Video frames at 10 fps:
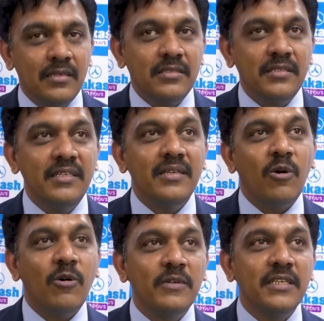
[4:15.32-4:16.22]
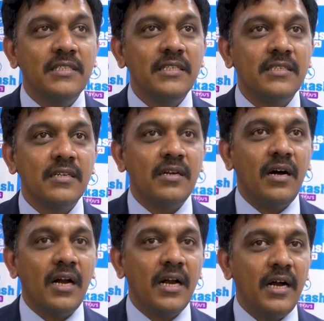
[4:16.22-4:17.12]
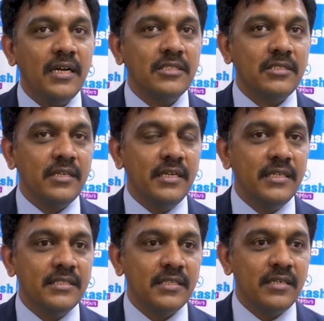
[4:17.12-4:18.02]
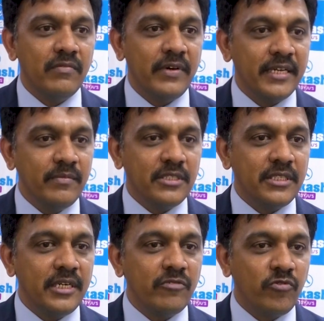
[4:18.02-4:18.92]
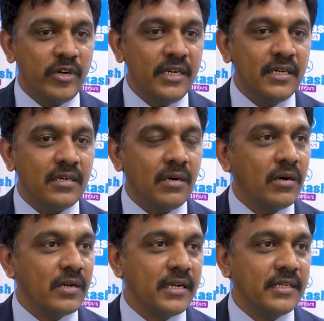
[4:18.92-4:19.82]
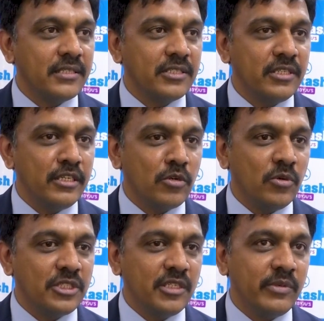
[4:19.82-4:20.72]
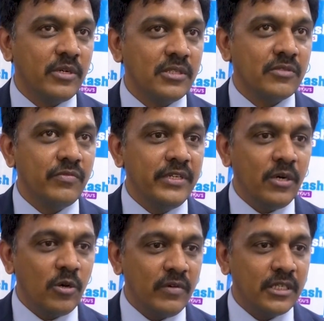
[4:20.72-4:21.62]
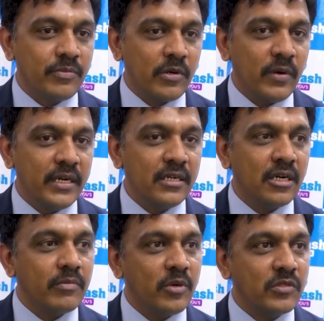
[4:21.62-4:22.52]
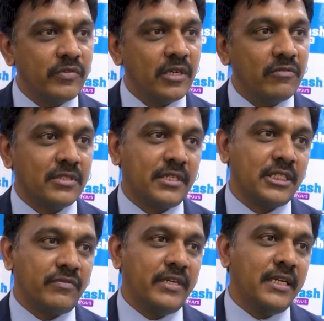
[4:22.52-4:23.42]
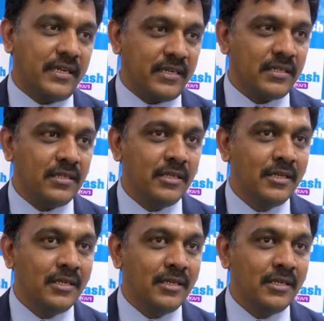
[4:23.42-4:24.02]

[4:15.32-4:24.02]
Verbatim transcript: See, obviously sir, Aakash is very much a different organization in coaching, because we always provide an atmosphere of stress-free learning.